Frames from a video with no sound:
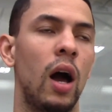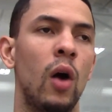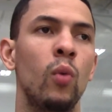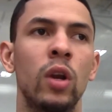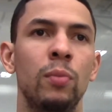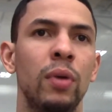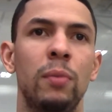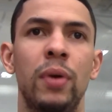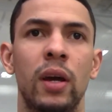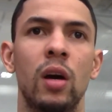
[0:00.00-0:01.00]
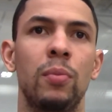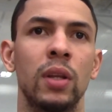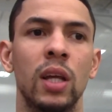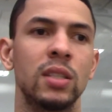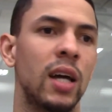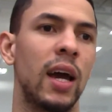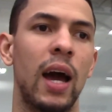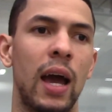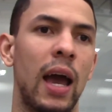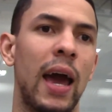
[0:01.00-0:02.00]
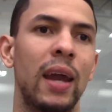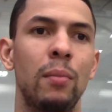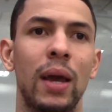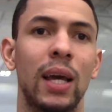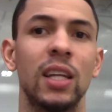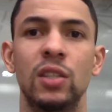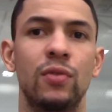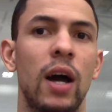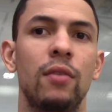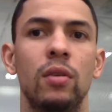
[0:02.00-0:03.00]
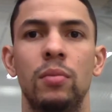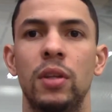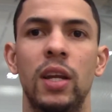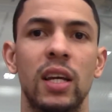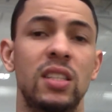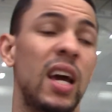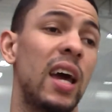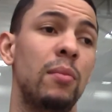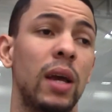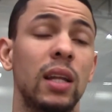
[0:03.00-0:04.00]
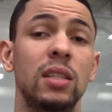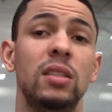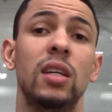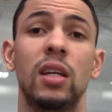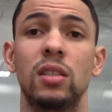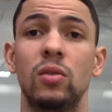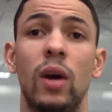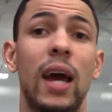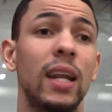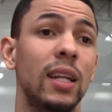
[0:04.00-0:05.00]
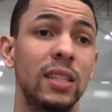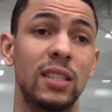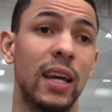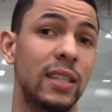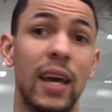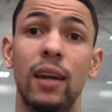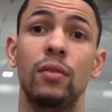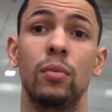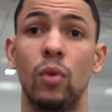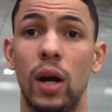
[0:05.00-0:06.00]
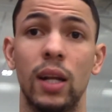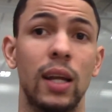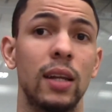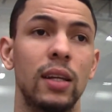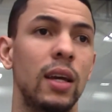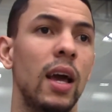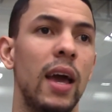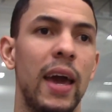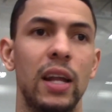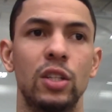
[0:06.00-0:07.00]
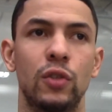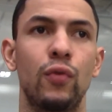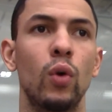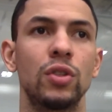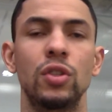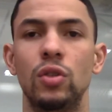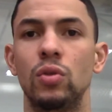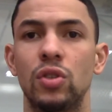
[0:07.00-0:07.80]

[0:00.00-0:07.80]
I wouldn't play pickup unless I had to make at least five of them. And the next day I had to make at least six, or I had to at least take 10 of them. And it just forces you to